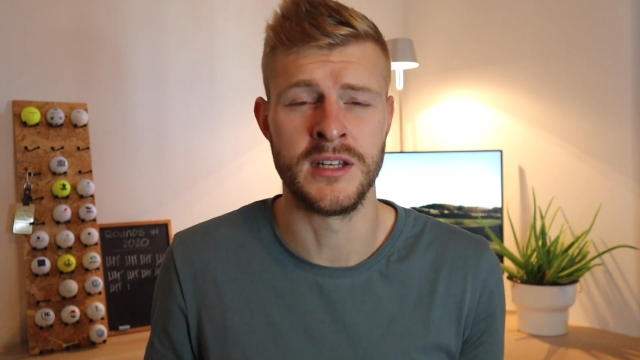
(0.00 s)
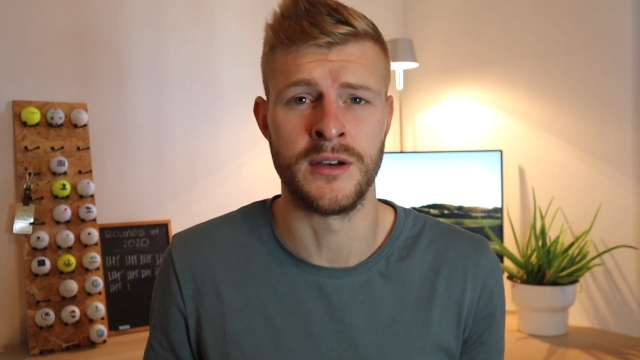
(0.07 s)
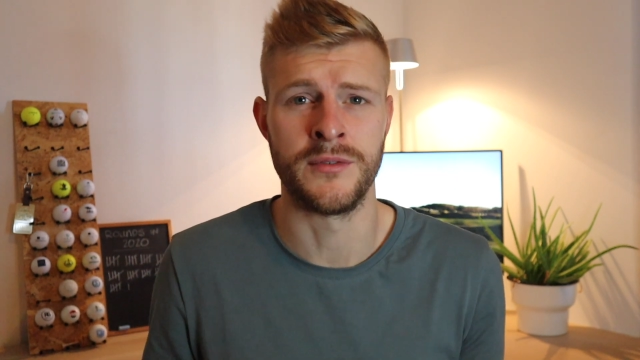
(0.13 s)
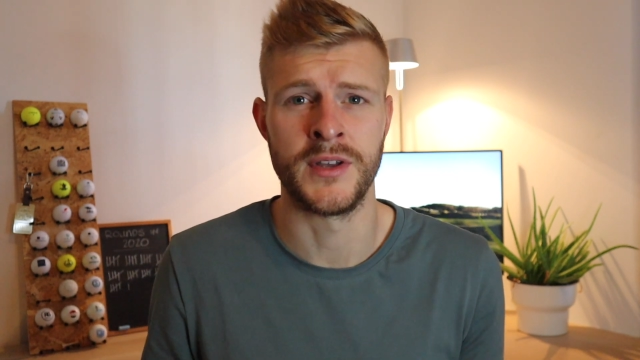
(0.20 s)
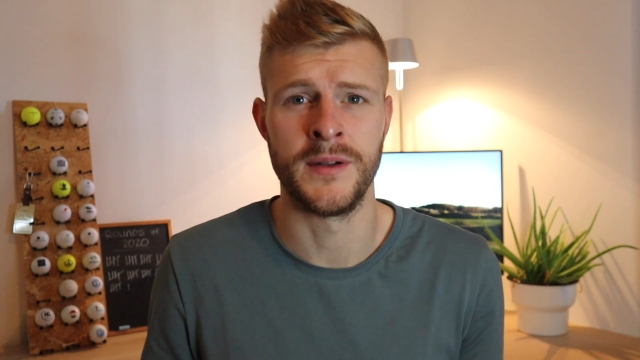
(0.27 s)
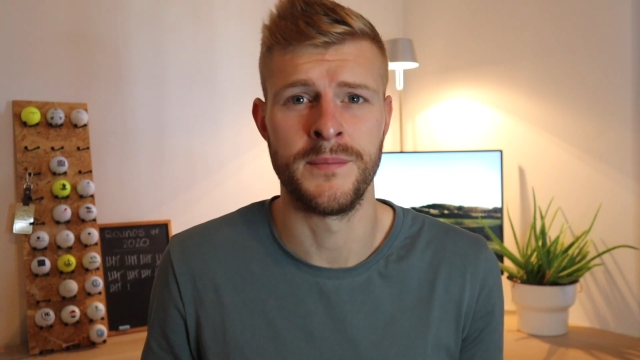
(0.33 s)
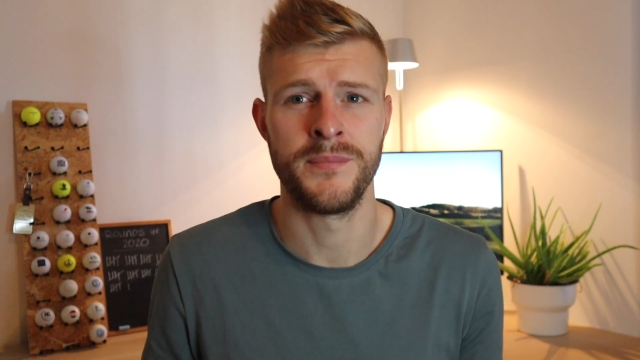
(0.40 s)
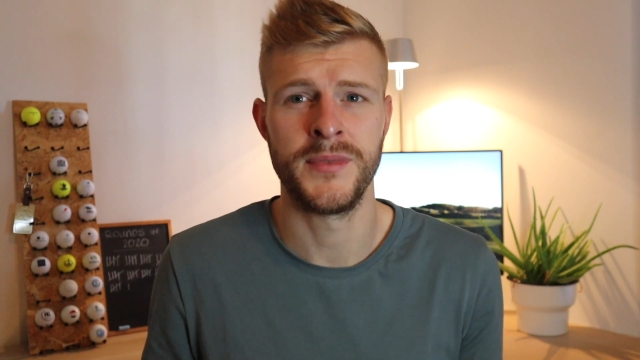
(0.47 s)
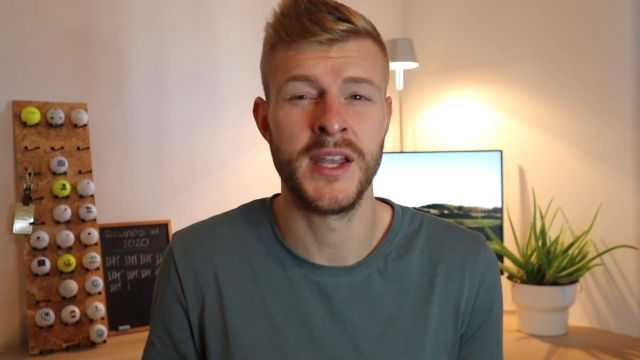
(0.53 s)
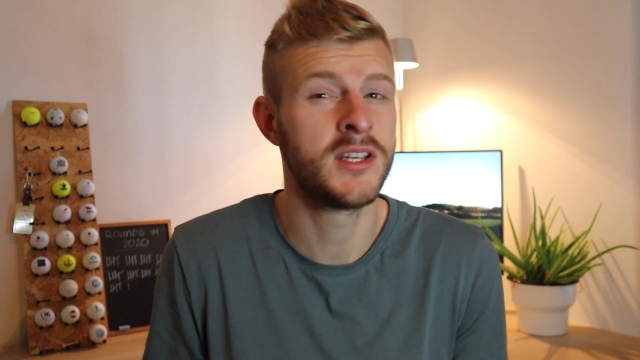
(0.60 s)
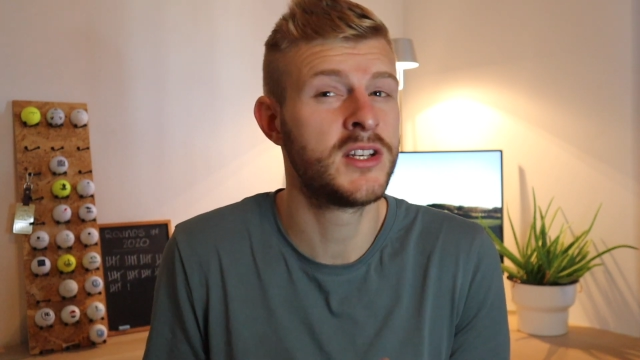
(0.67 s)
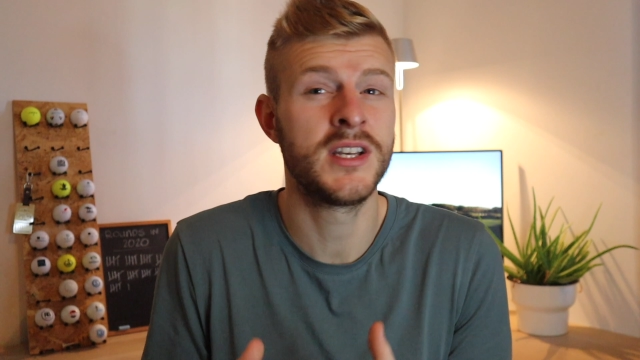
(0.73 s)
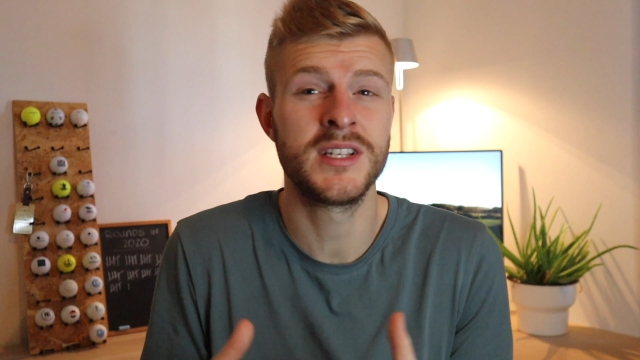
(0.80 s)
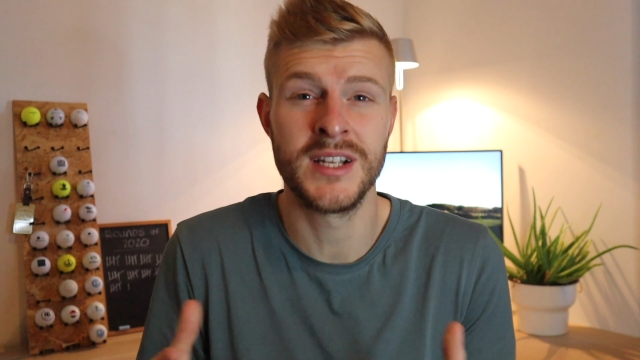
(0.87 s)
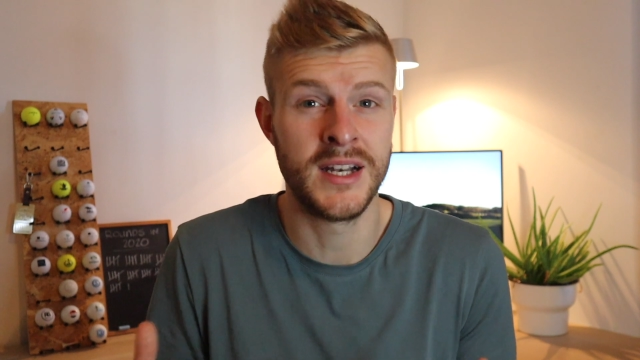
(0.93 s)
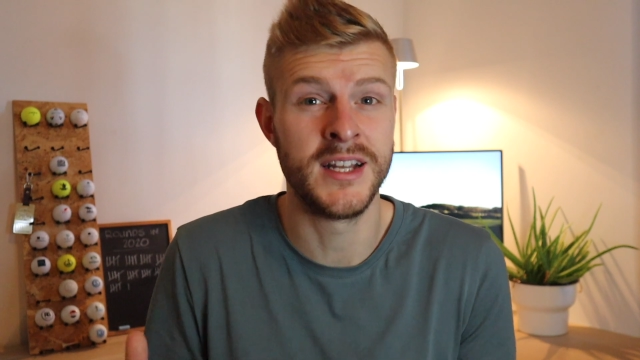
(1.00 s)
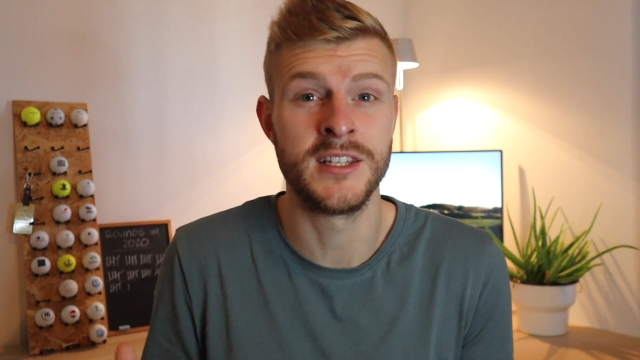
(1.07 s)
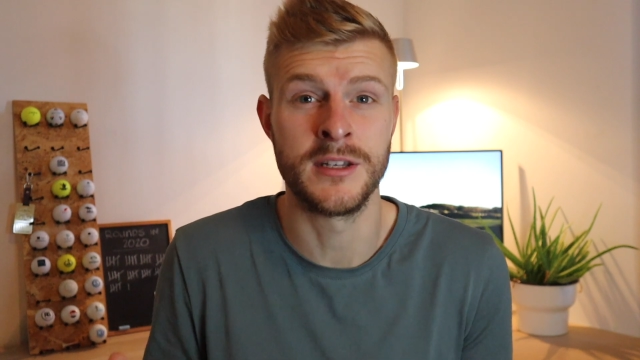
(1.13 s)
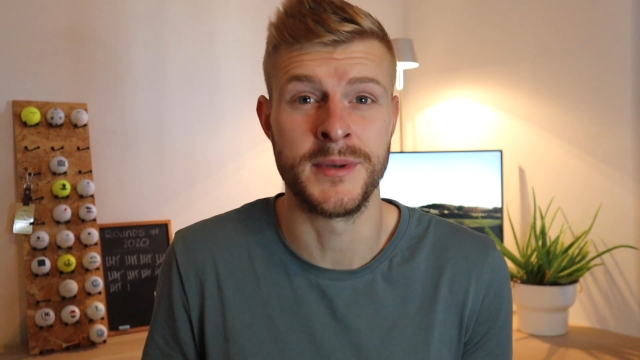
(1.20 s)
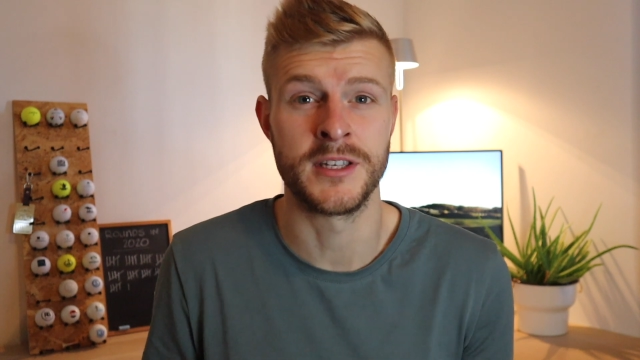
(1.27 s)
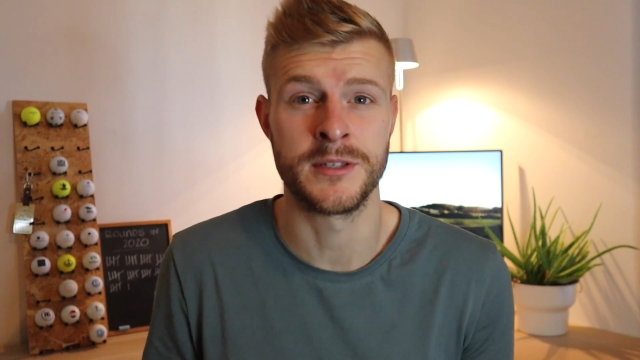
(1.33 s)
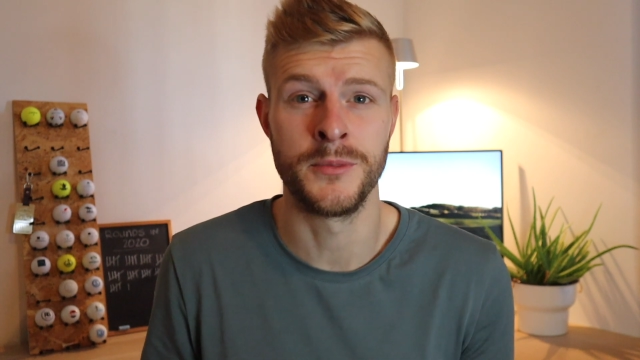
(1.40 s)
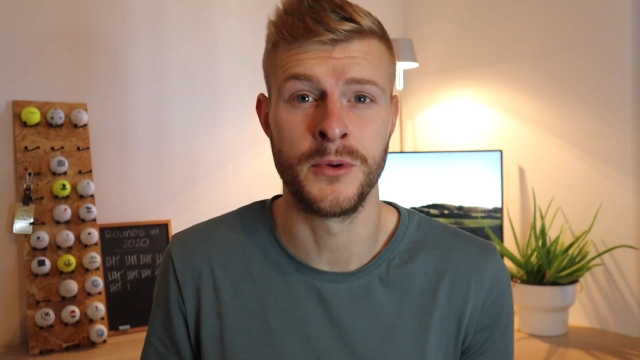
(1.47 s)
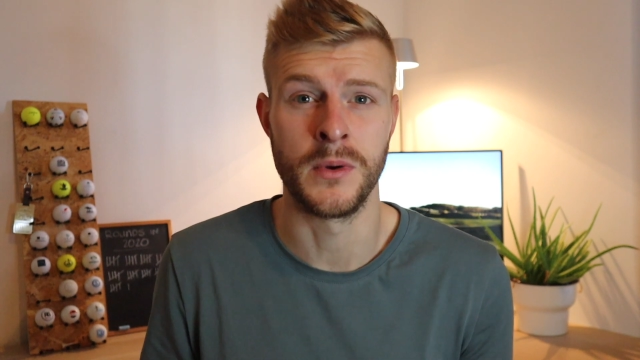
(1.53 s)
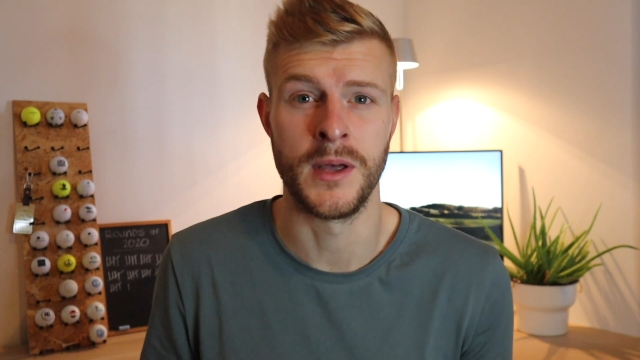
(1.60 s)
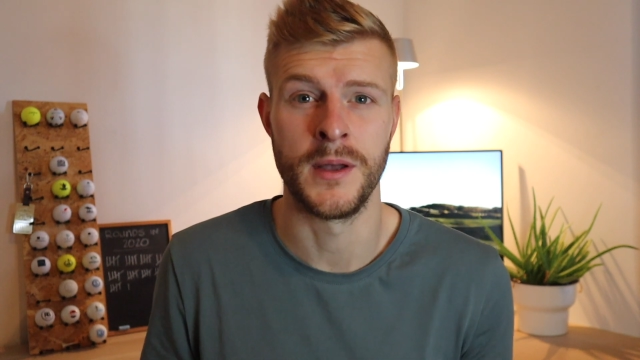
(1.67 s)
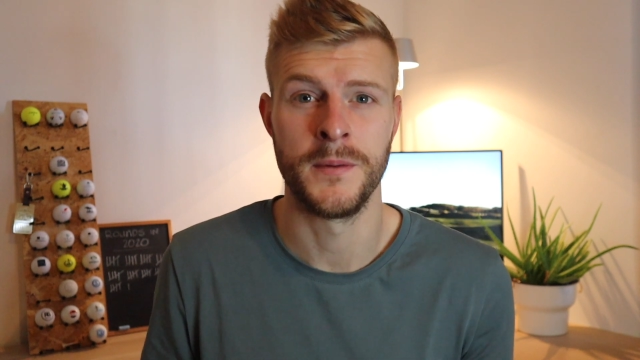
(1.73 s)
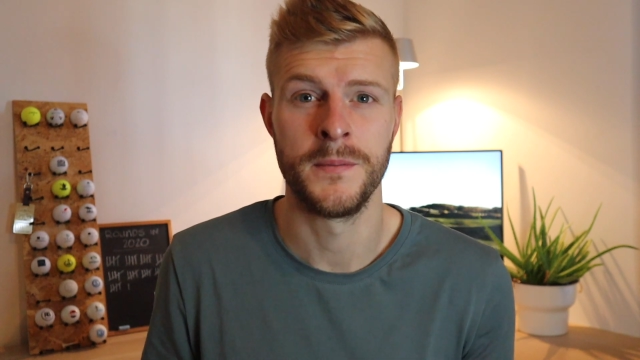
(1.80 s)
of it. It's just a little bit smaller.